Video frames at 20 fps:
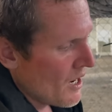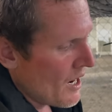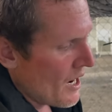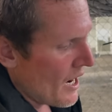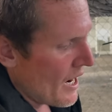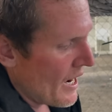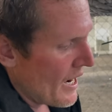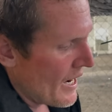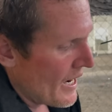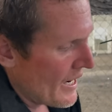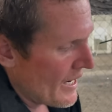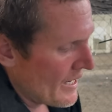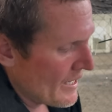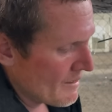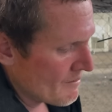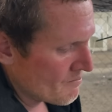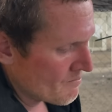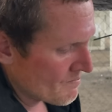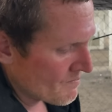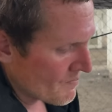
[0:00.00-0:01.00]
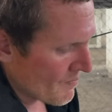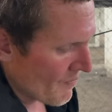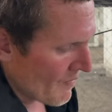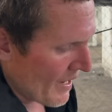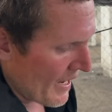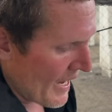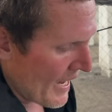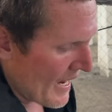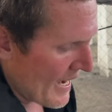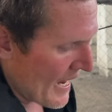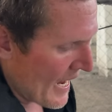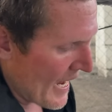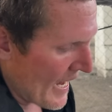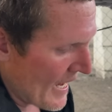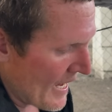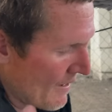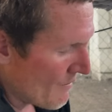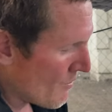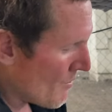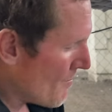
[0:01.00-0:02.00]
and
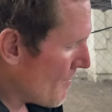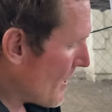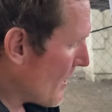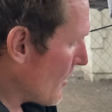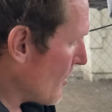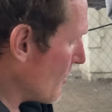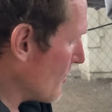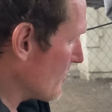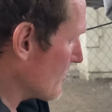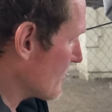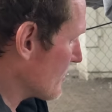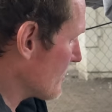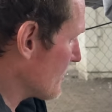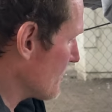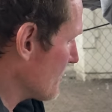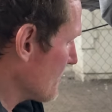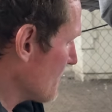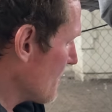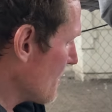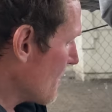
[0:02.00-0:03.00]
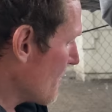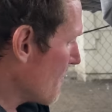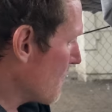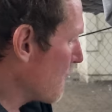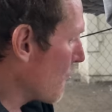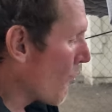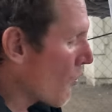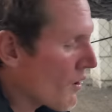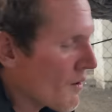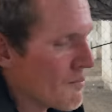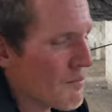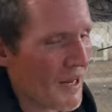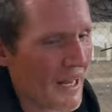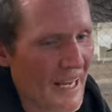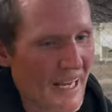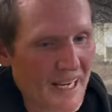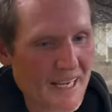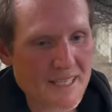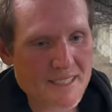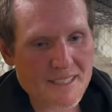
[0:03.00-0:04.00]
have about four
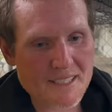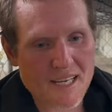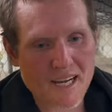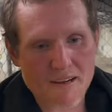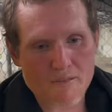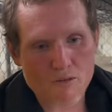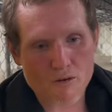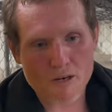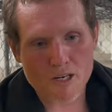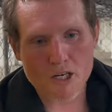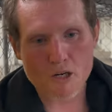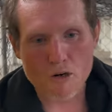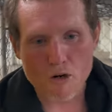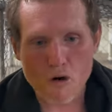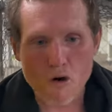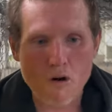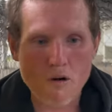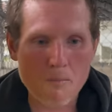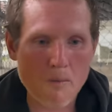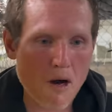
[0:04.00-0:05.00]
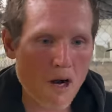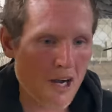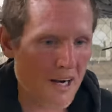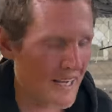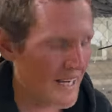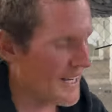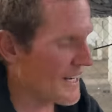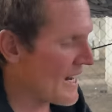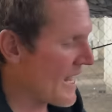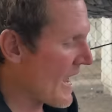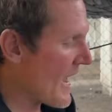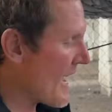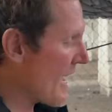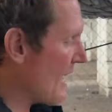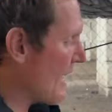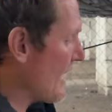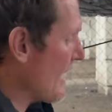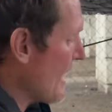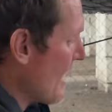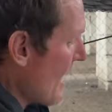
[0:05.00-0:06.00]
blankets covering your whole body and
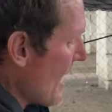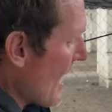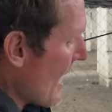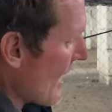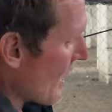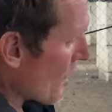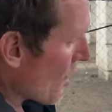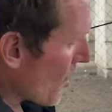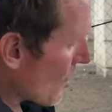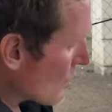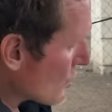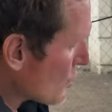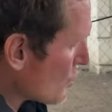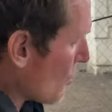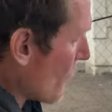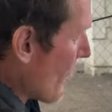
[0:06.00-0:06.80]
head, and also